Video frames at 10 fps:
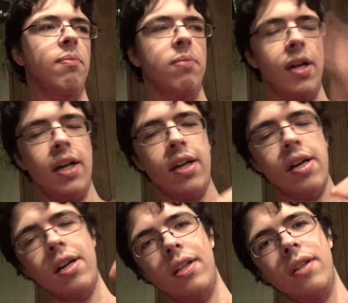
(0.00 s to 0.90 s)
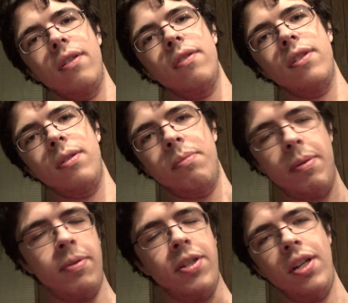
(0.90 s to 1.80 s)
black olives and a
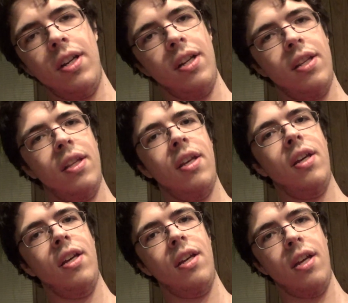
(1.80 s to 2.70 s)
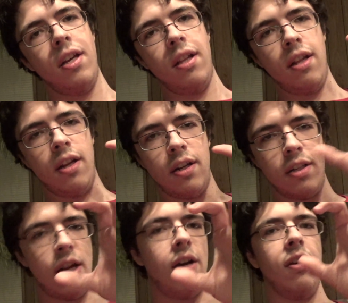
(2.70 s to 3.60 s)
peppercini thingy and an
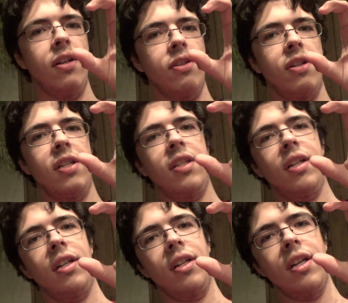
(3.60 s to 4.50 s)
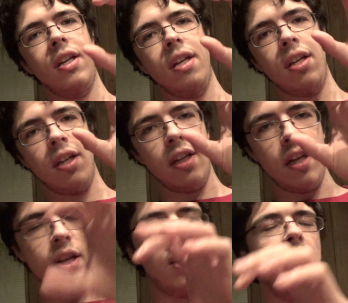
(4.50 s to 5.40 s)
Italian dressing
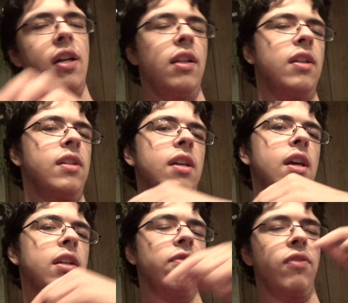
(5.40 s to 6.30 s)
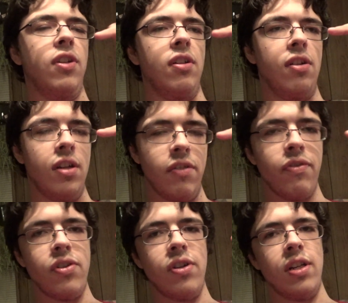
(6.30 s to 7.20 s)
in it, unless they ask for a
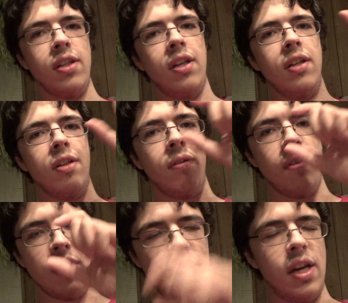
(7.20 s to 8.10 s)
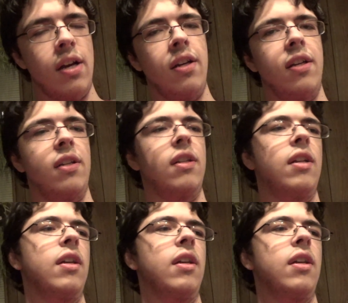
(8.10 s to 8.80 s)
different dressing, it's always Italian.